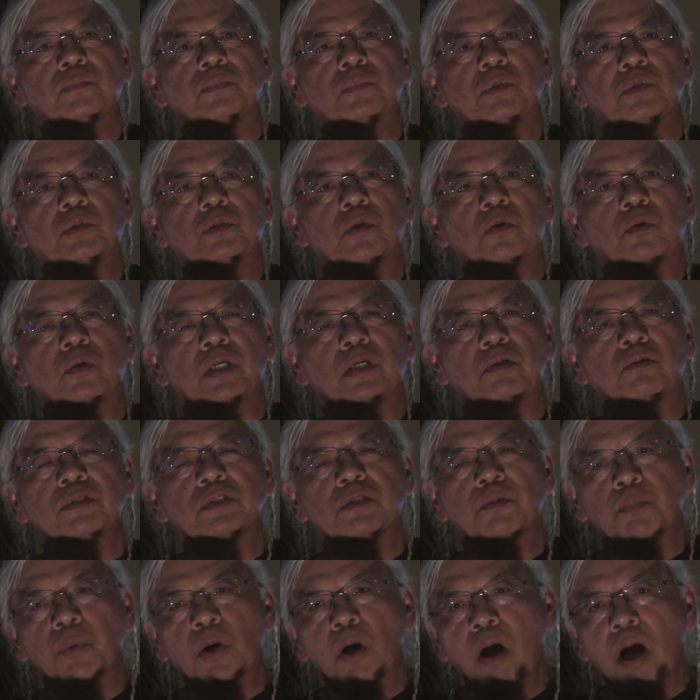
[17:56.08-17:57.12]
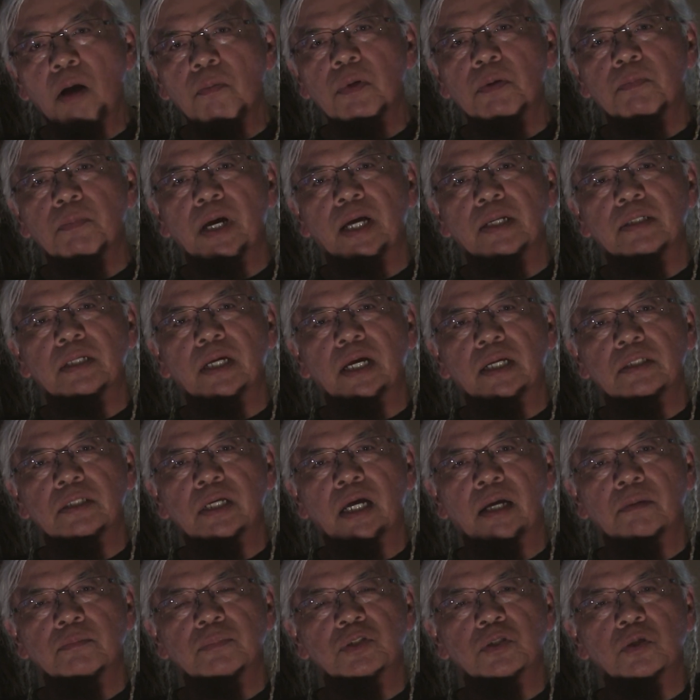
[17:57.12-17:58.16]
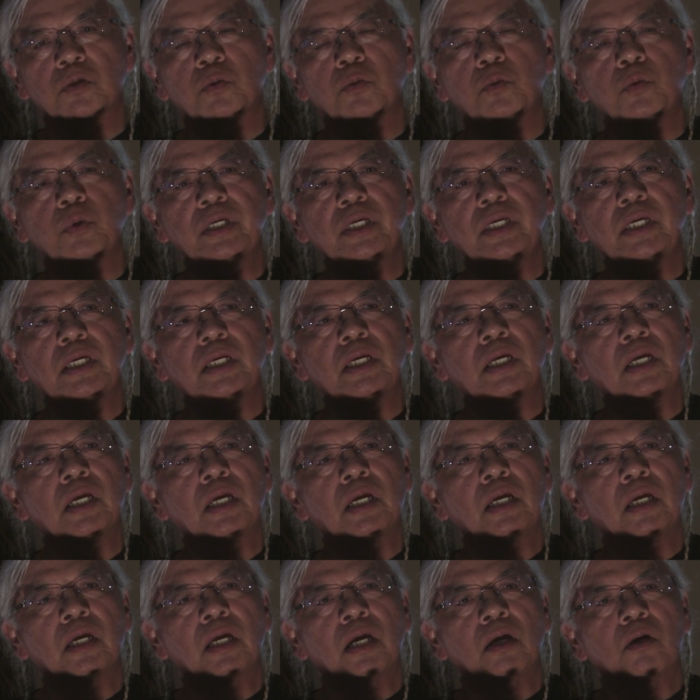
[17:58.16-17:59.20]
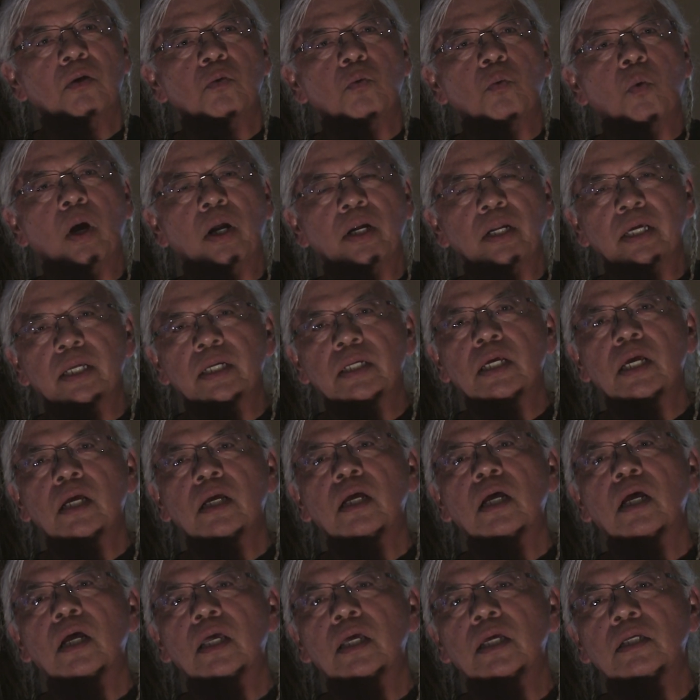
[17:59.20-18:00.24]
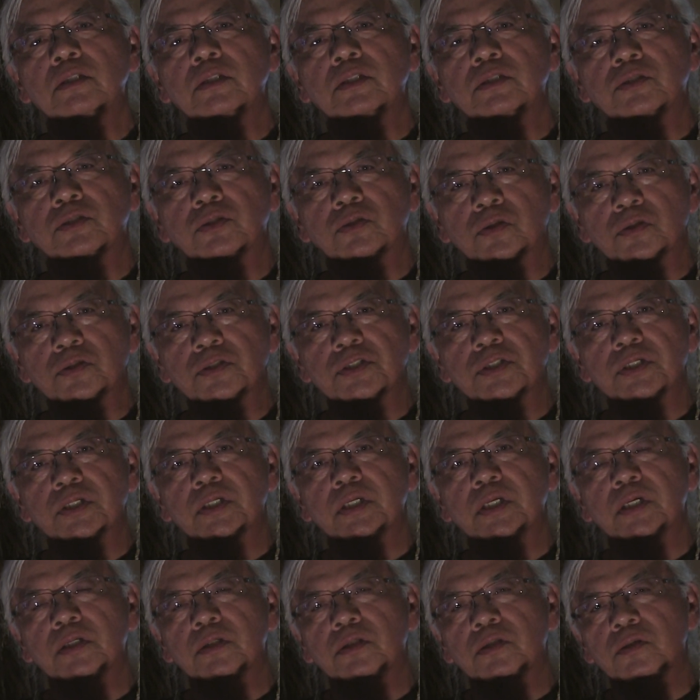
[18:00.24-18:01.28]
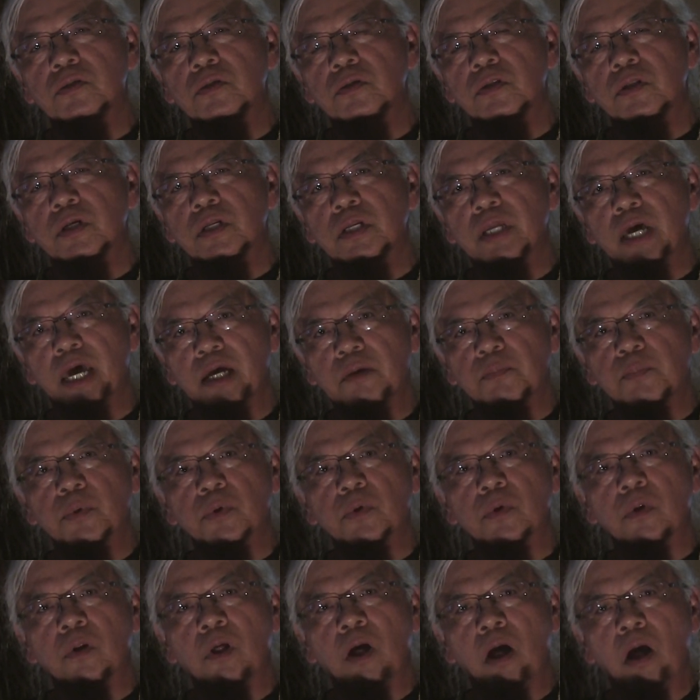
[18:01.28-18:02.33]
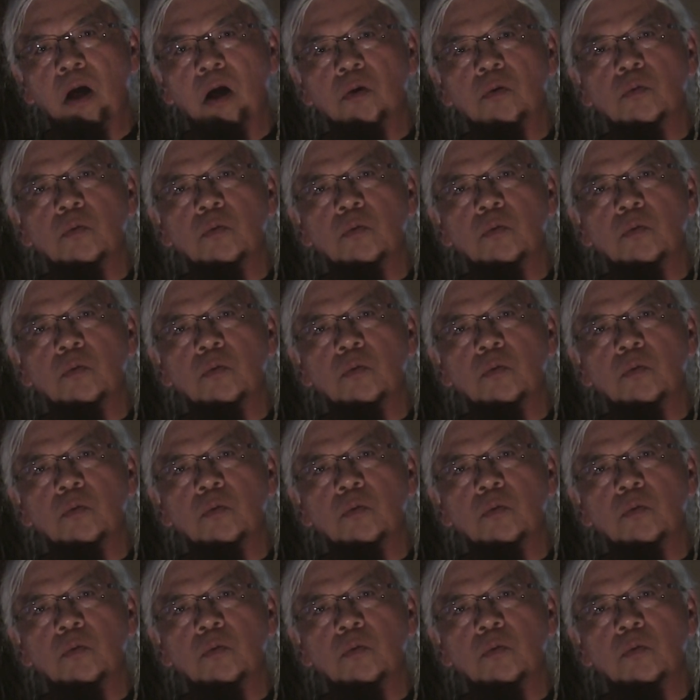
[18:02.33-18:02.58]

So it was a problem at that time. So we wanted insertion into the NAGPRA law